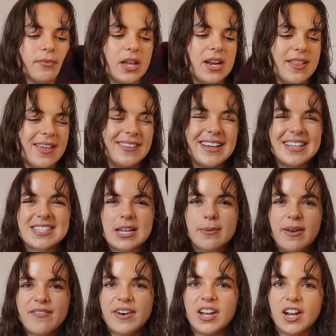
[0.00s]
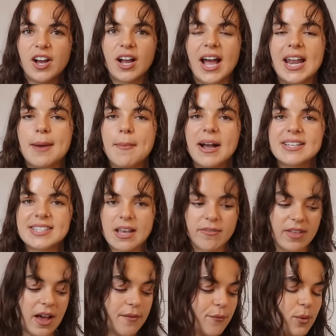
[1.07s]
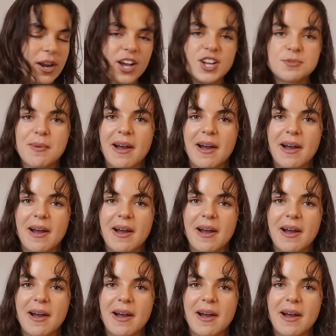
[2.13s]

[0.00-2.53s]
I think that's gonna be a fun look, and I might save that when I go to